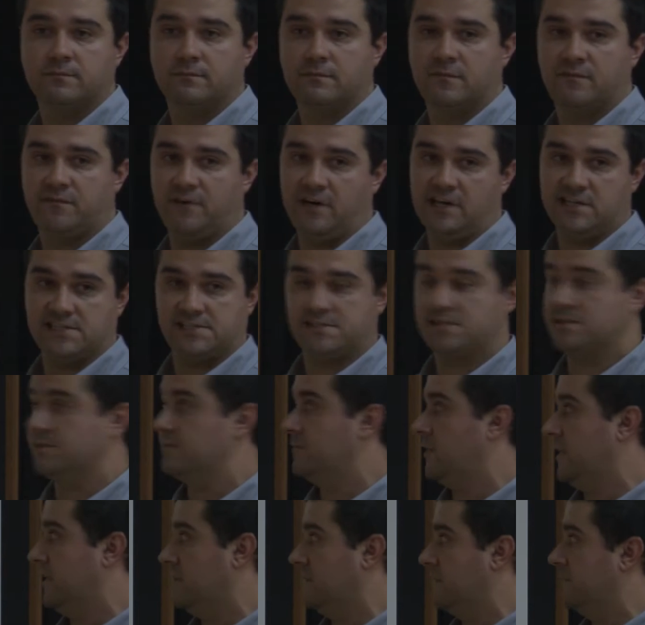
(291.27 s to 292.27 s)
fast,
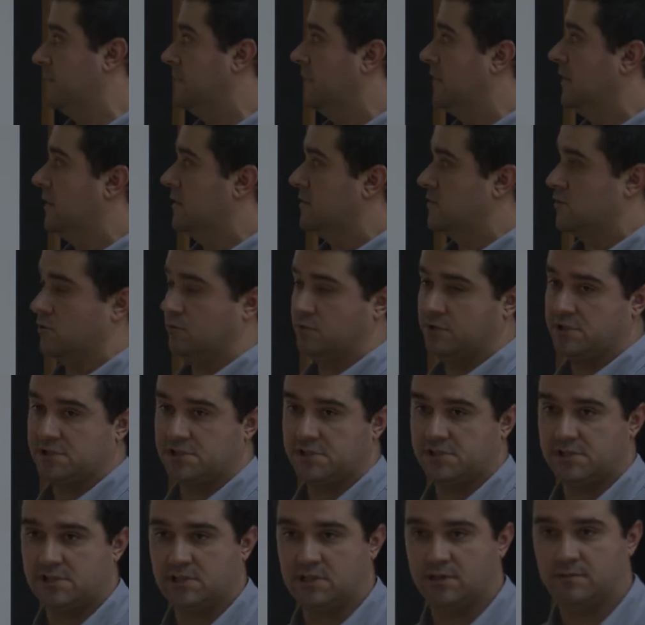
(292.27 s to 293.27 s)
right? So this
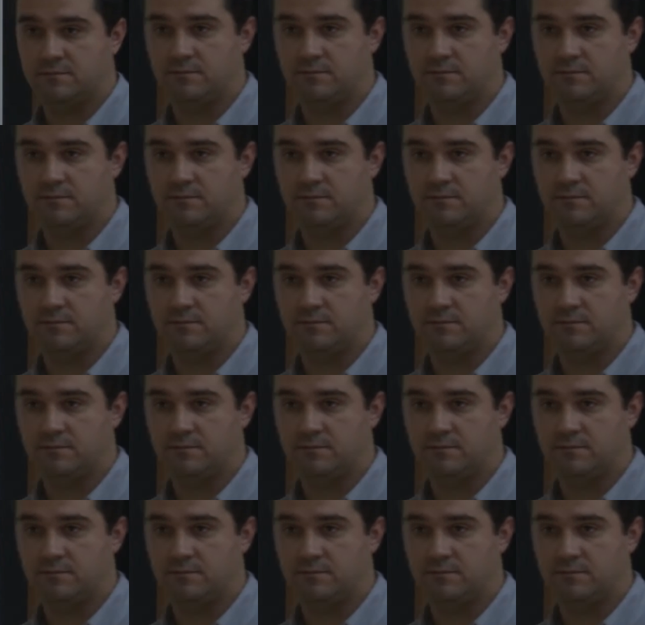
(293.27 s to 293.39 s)
is the